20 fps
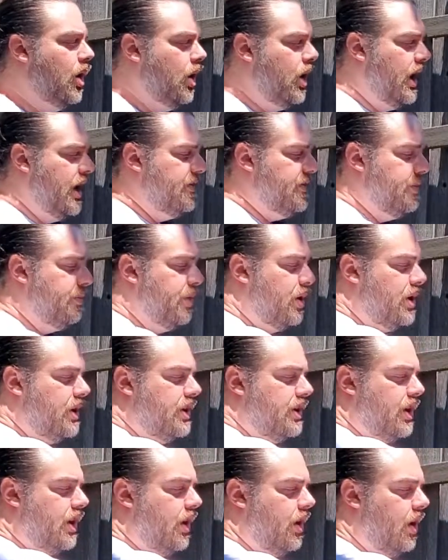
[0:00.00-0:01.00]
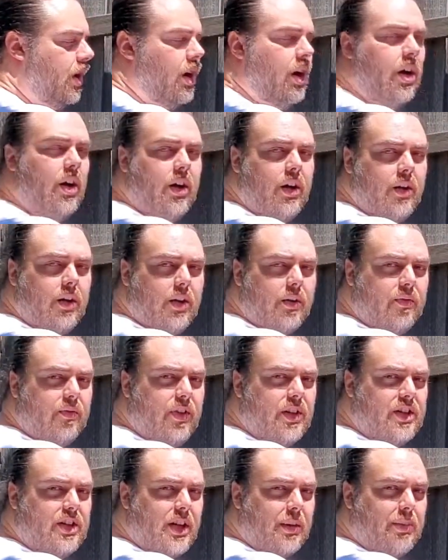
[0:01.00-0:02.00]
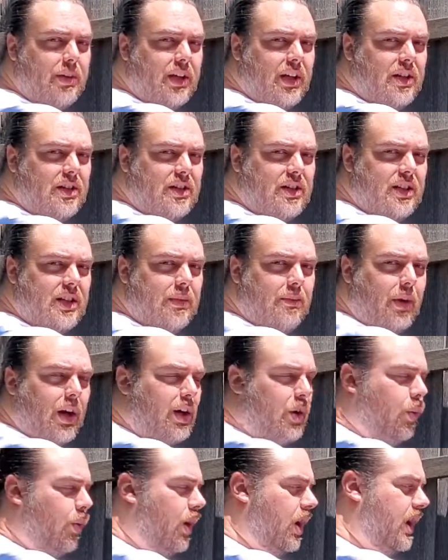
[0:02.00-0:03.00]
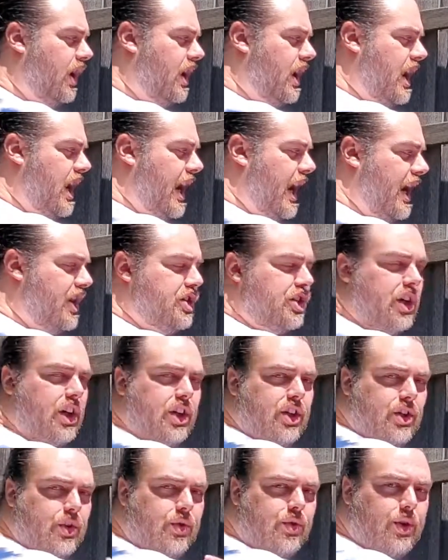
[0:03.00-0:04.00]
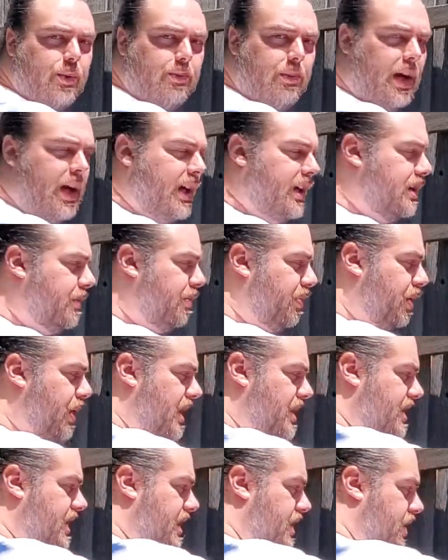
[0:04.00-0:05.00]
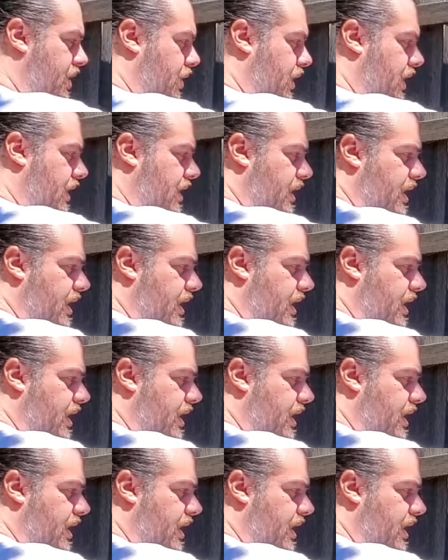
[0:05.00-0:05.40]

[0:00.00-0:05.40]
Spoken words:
if you put your fist up against the Makiwara and you're going to use your body to press into it,